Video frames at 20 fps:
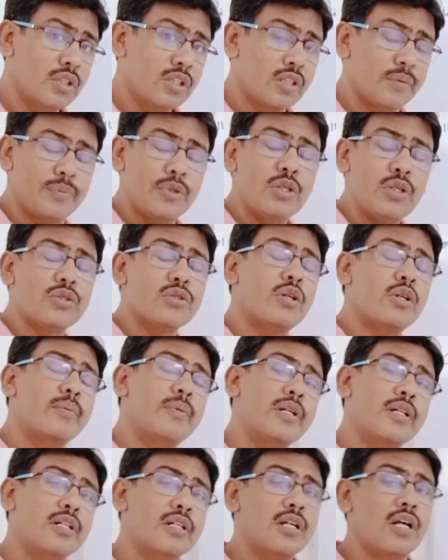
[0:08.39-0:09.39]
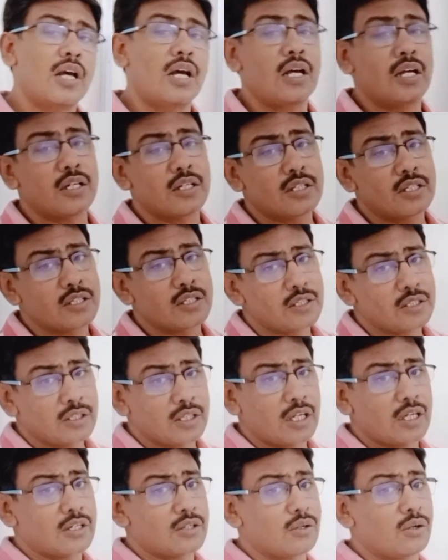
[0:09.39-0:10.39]
the pure solvent and
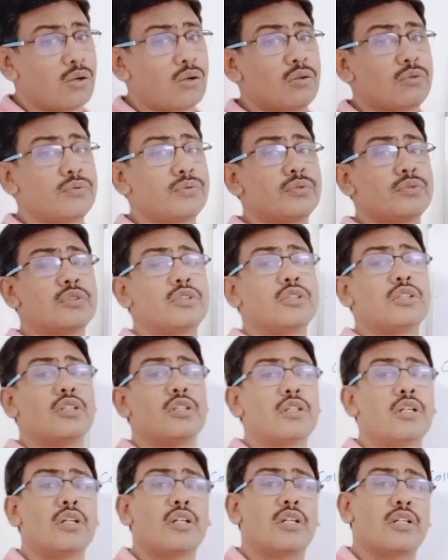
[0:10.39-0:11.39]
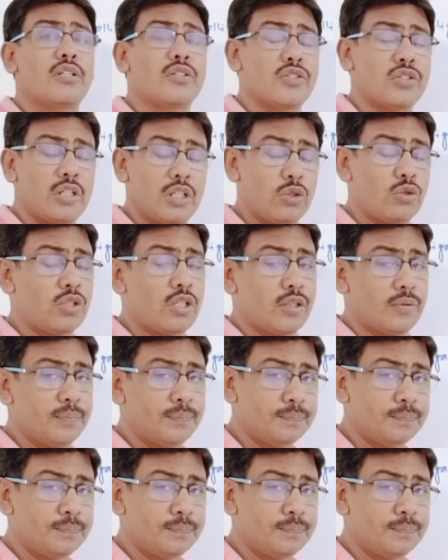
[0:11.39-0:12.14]
that of a solution.